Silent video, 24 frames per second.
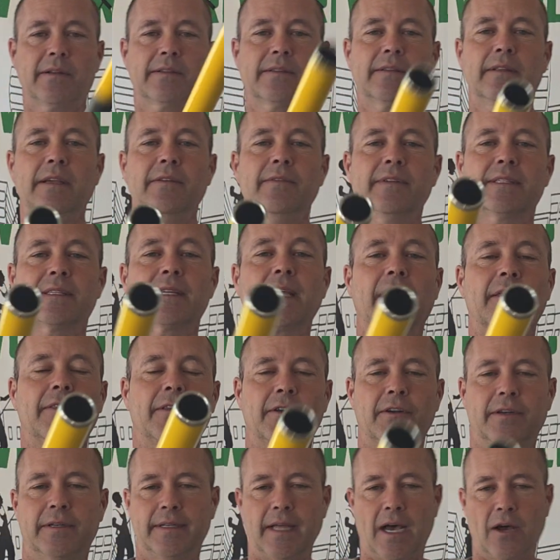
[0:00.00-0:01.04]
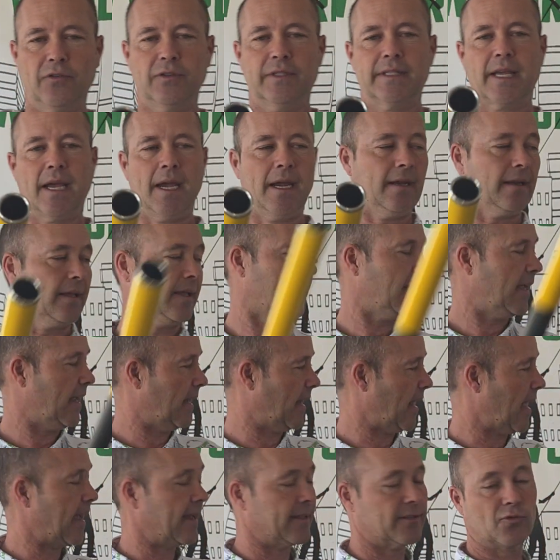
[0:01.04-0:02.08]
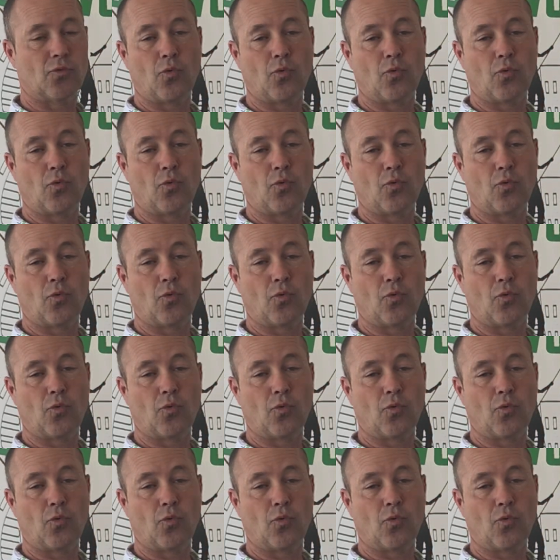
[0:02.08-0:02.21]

sleeve inside there. Downside, it adds